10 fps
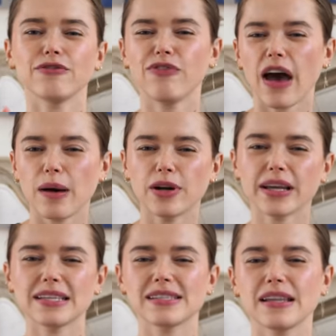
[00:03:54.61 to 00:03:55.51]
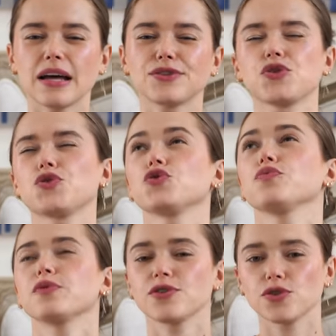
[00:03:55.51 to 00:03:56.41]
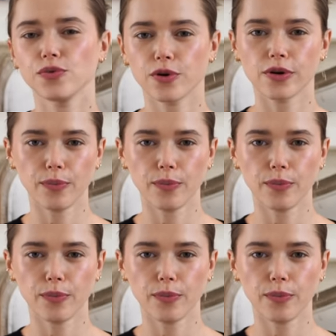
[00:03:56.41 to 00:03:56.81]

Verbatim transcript: the fabric is not super, super